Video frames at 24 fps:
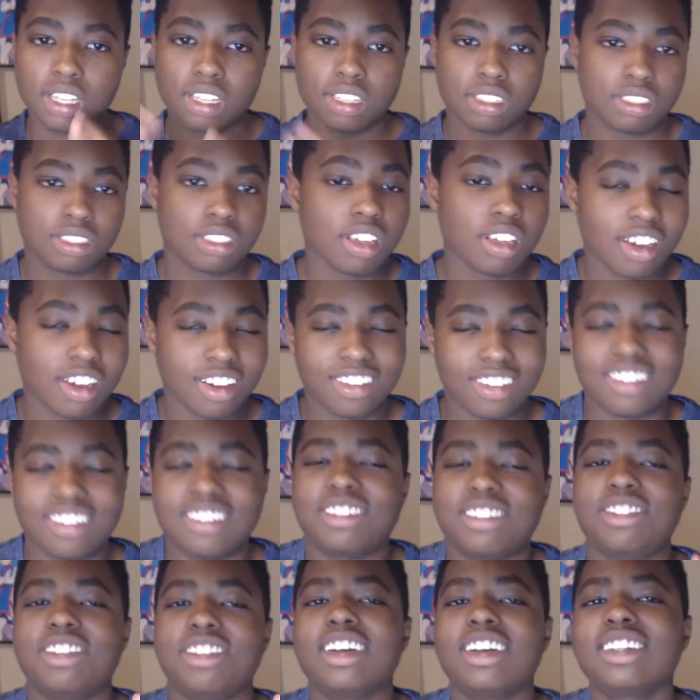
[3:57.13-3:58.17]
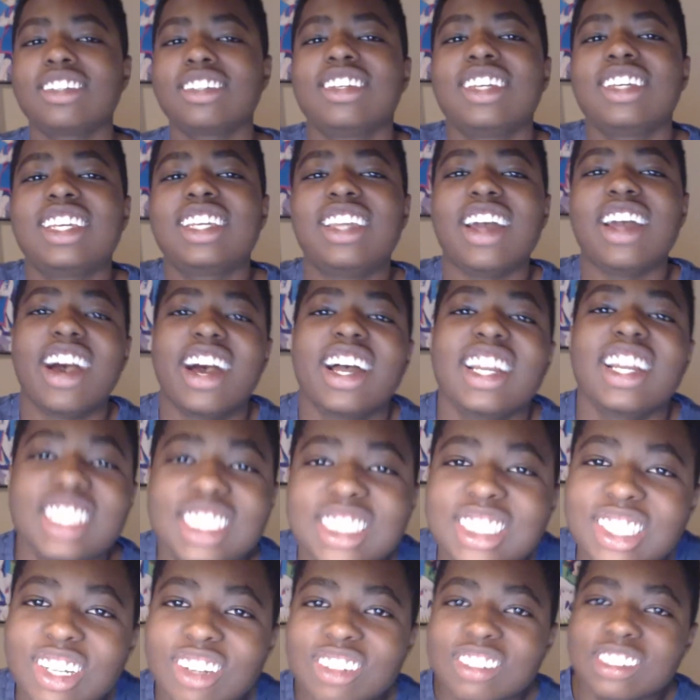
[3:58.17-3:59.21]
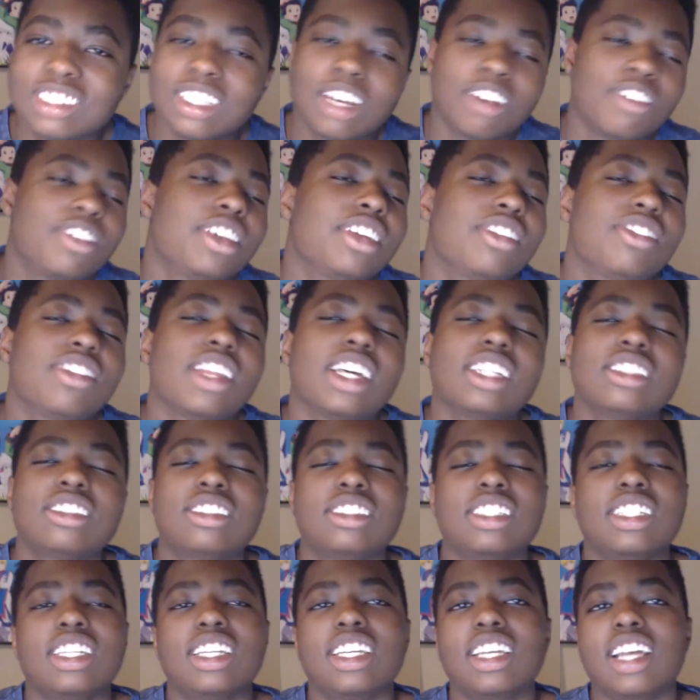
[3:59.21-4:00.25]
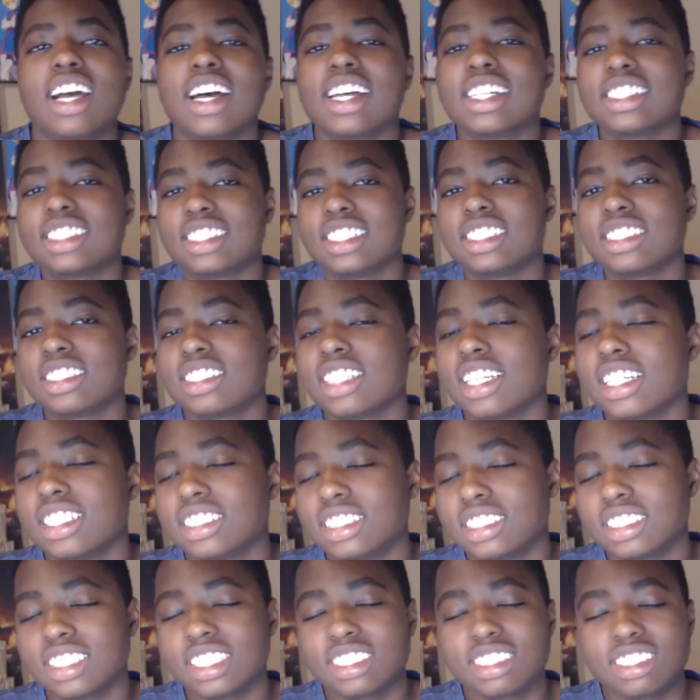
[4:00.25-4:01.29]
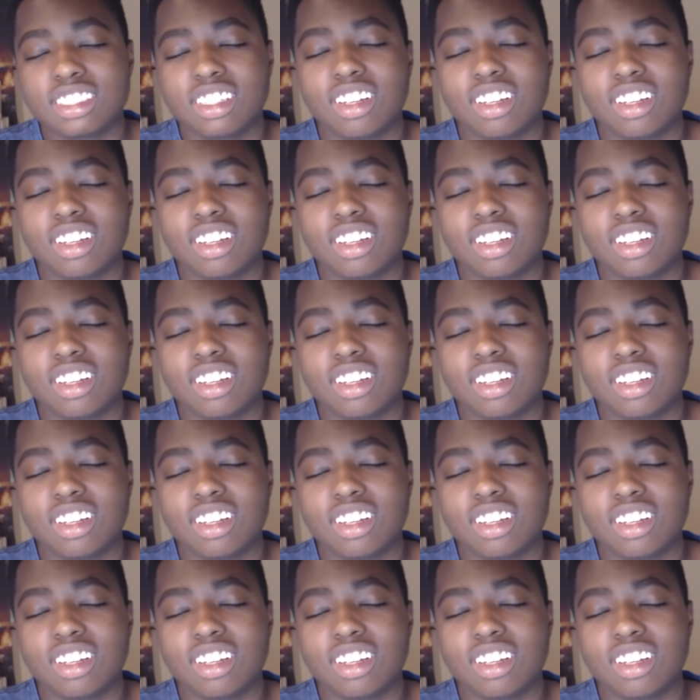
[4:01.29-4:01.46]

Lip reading: So, finally Guy shows up. We have not seen Guy Sensei in such a